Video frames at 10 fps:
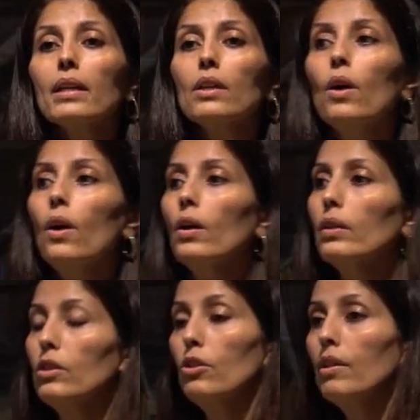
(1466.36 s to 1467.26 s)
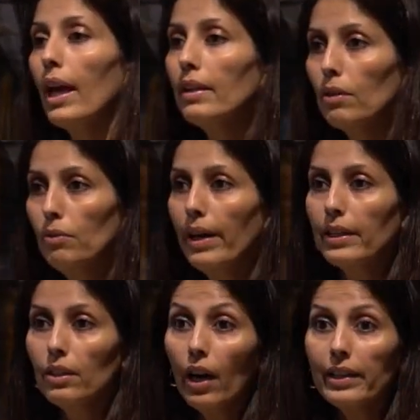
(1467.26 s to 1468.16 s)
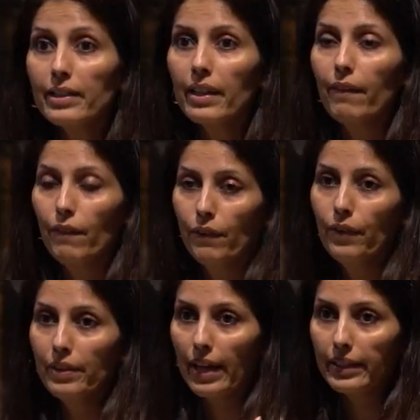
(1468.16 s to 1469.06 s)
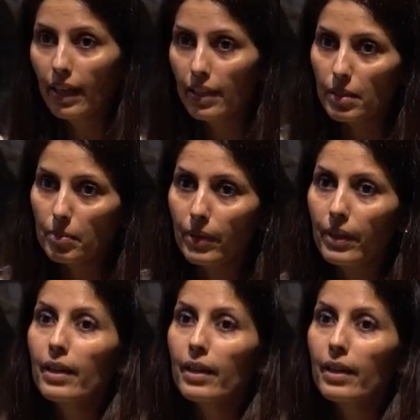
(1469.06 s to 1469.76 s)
the call to get the right content for that customer.